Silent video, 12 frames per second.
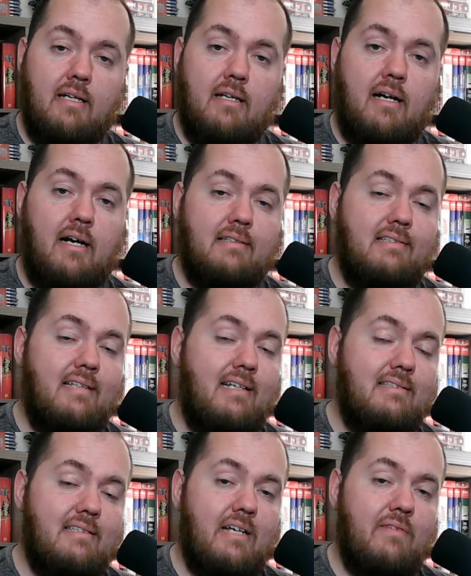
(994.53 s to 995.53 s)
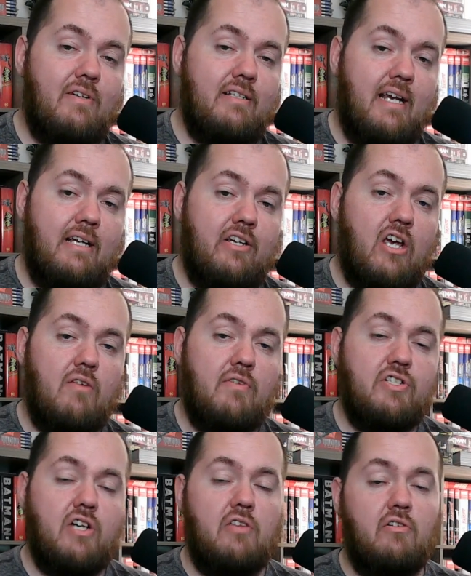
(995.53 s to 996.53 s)
stay safe, take care of
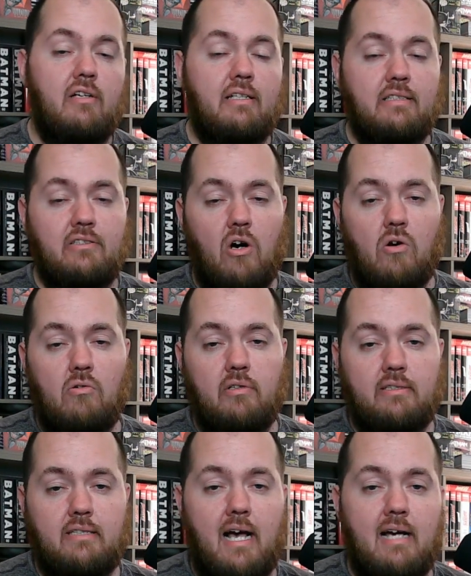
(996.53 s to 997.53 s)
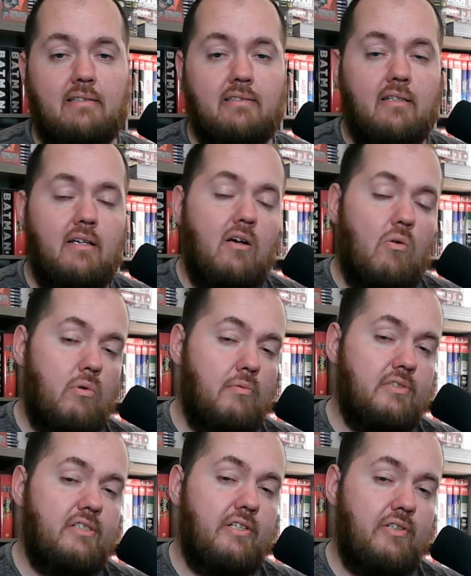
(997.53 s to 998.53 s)
each other, and as always, guys, we will
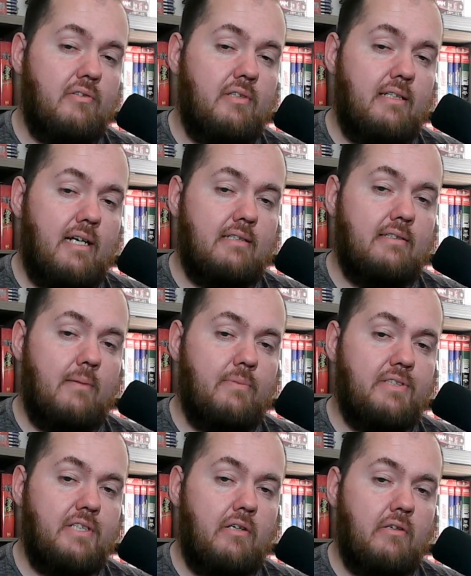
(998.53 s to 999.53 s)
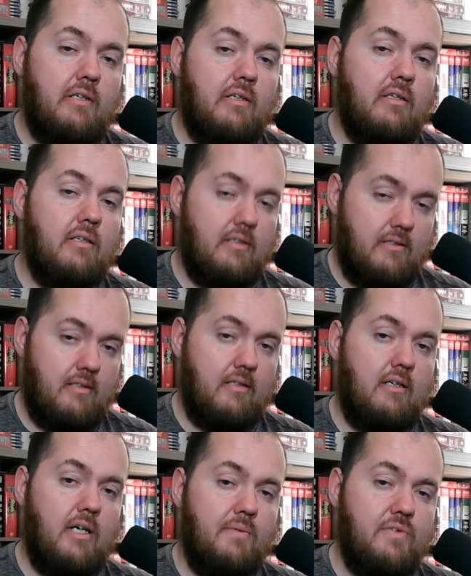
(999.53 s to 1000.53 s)
see you in the next episode
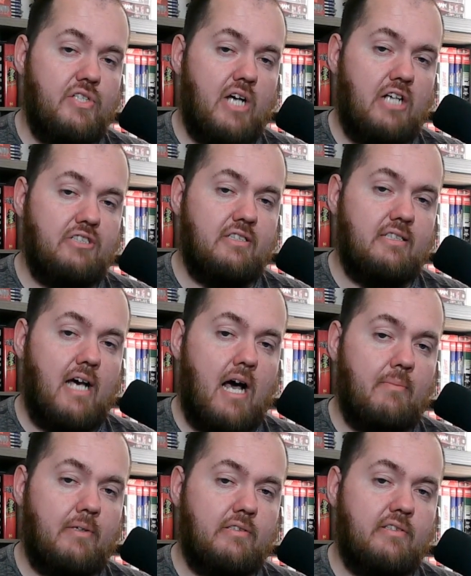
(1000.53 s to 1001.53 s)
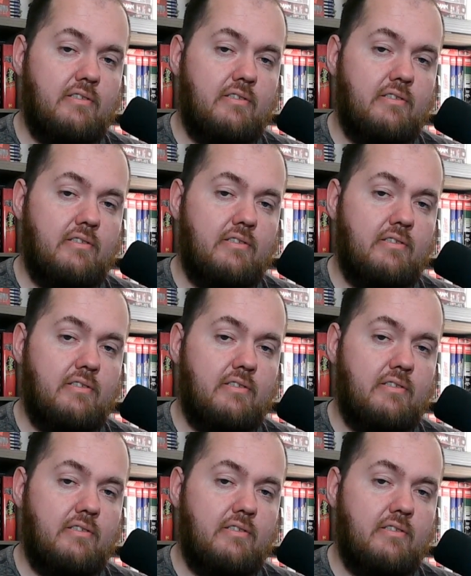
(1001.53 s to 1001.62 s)
of Josh's Comics.